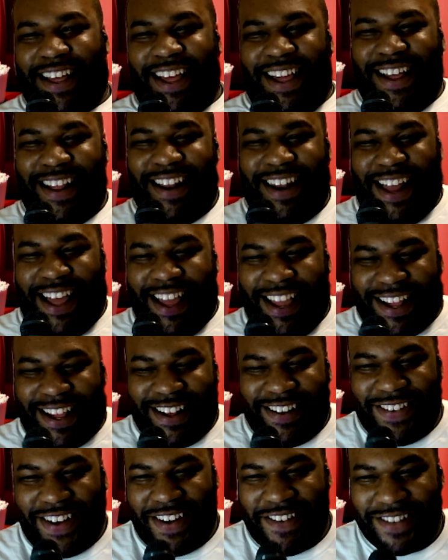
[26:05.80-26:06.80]
Like
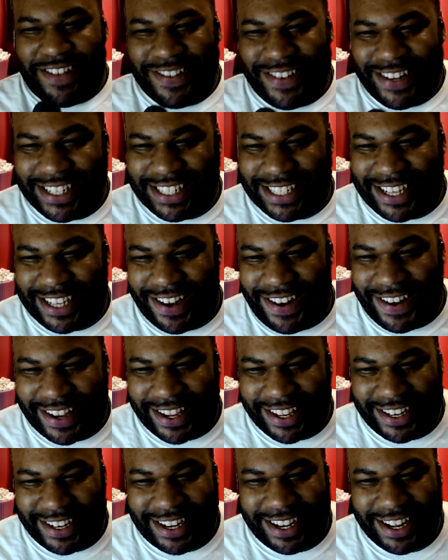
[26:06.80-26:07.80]
everyone's
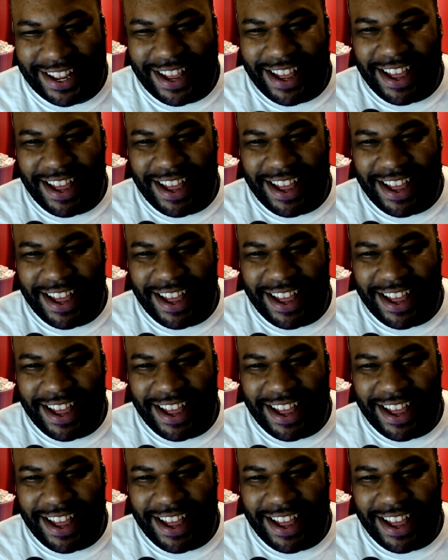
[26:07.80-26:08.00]
talking,